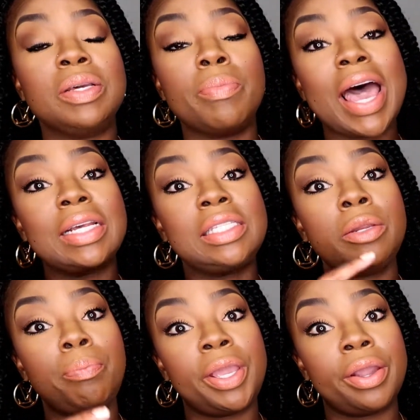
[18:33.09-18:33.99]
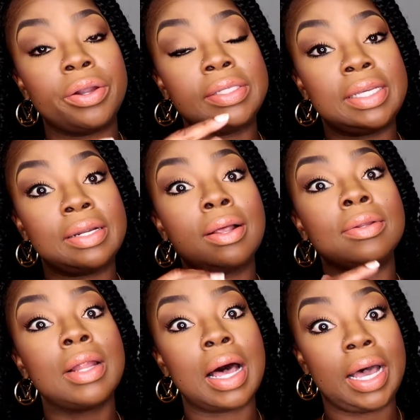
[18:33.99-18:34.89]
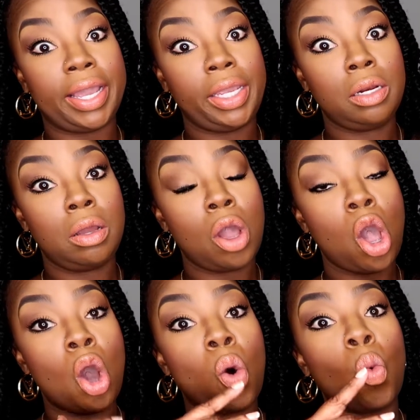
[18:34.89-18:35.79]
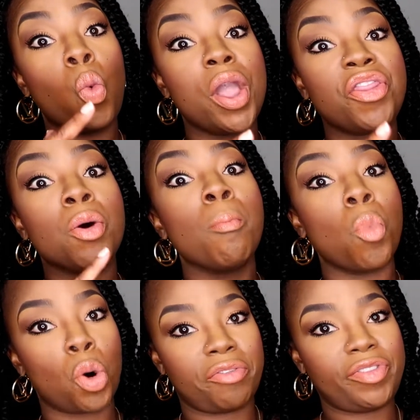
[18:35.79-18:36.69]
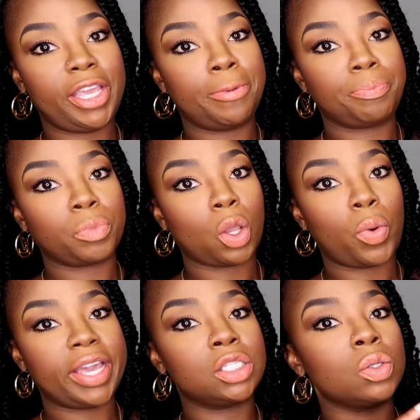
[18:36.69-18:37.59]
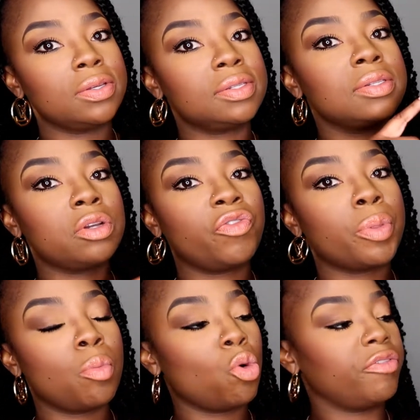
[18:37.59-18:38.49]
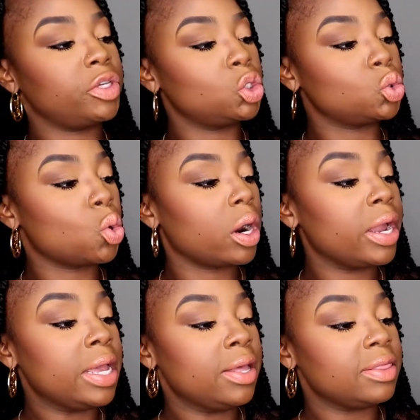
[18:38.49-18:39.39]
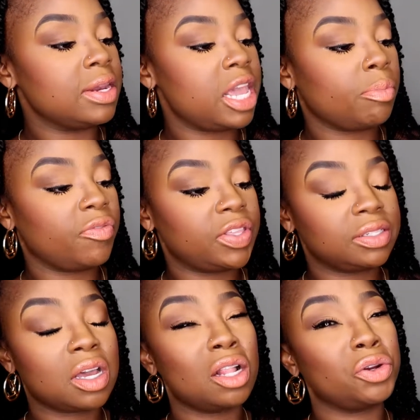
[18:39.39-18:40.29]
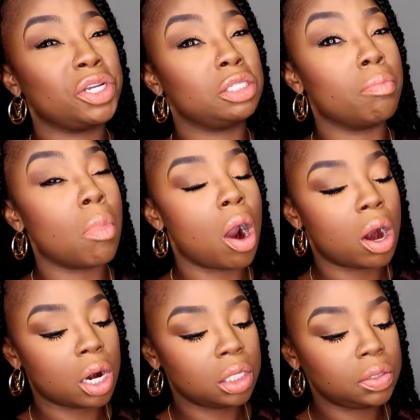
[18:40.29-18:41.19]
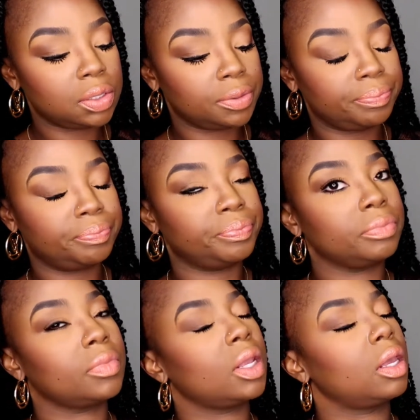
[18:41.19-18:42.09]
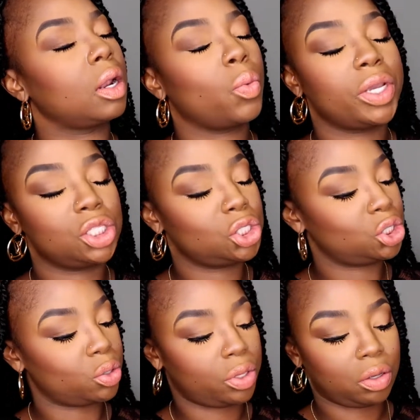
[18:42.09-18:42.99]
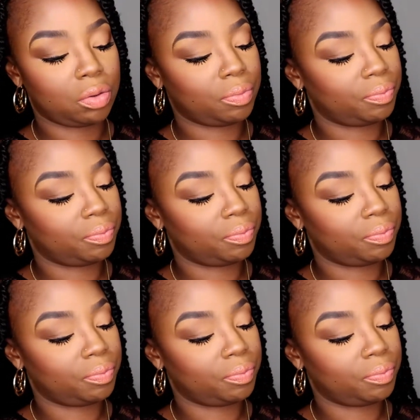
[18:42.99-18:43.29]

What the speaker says: Madison Beer did a line with Morphe. Okay, so this is still from the Morphe store. The name of this color is Mars. Let me just show you.